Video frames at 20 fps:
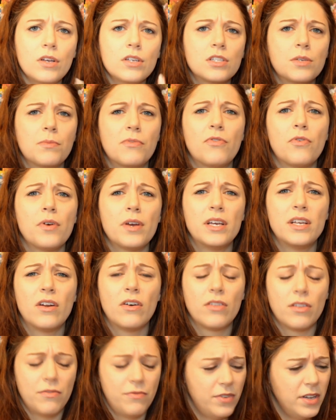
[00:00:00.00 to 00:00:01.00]
So before I eat
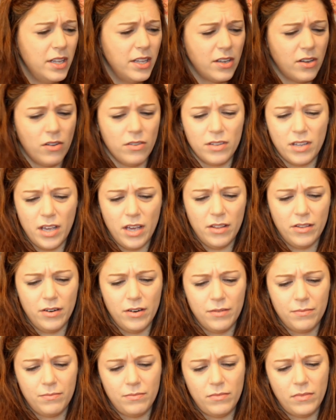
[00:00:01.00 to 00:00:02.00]
all the filling all
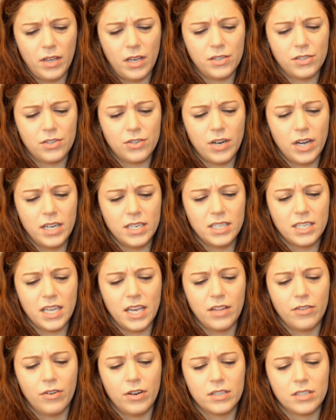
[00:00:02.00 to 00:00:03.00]
together, I should try it
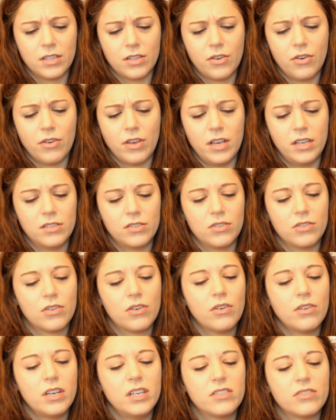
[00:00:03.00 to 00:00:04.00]
together as the cookies. So the
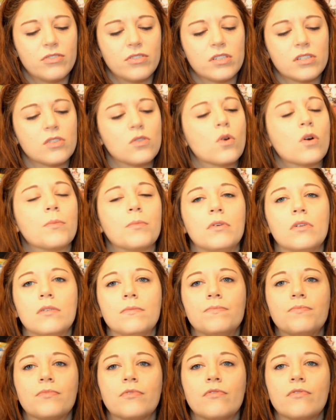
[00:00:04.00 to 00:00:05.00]
cookies are just the
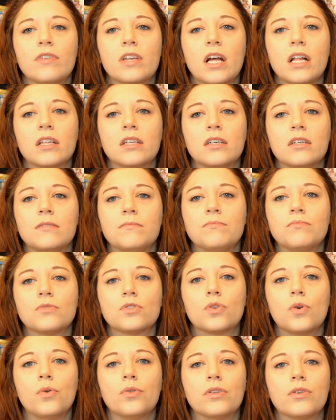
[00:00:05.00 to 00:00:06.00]
normal vanilla
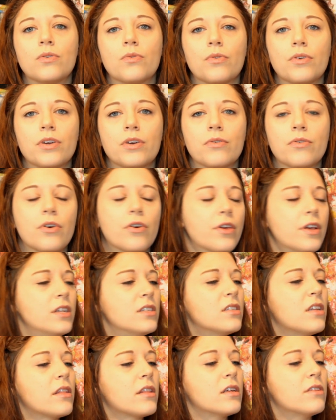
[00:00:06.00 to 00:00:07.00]
golden Oreo
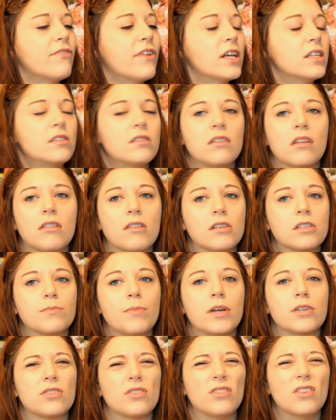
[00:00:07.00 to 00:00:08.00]
cookies, nothing fancy, nothing
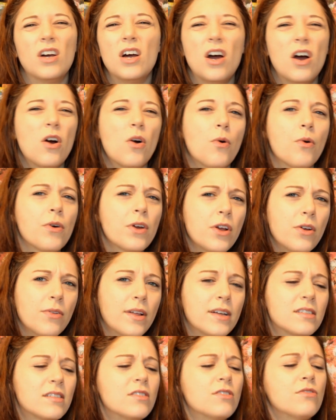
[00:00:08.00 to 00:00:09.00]
special. Oreo
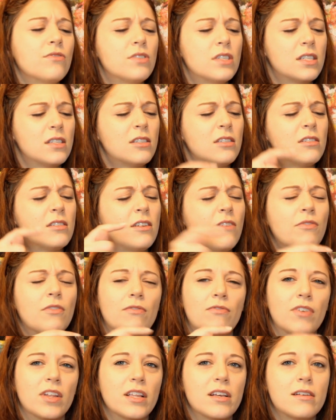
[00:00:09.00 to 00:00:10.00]
likes to do
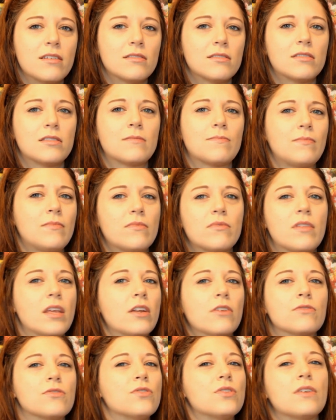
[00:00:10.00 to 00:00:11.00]
different fillings. They
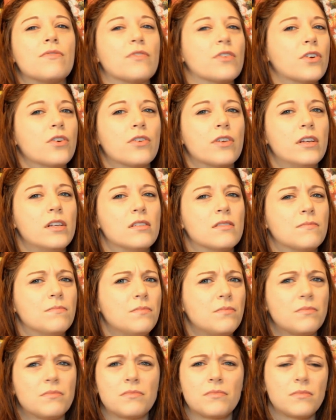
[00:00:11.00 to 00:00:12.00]
don't do different cookies.
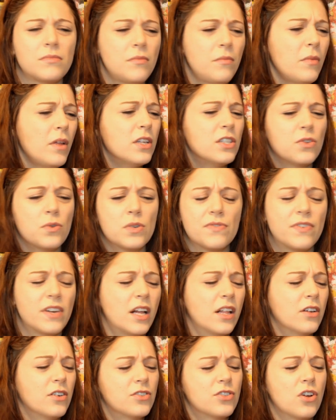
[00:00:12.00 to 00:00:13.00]
It's always
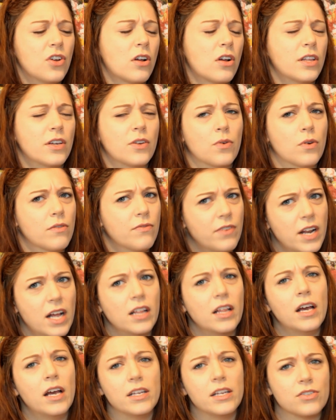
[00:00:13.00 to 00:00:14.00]
vanilla or chocolate, or
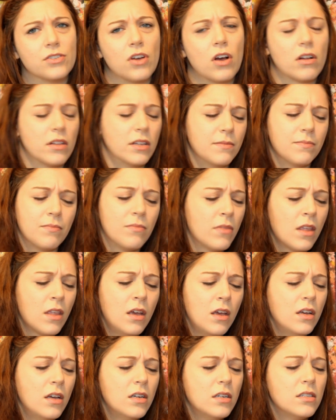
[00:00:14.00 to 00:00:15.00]
vanilla and chocolate
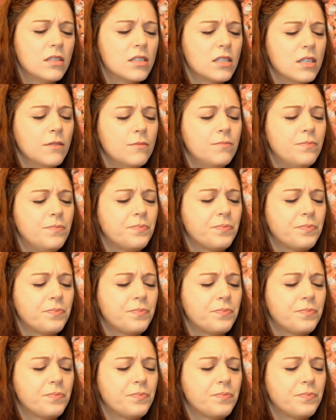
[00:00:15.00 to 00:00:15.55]
still.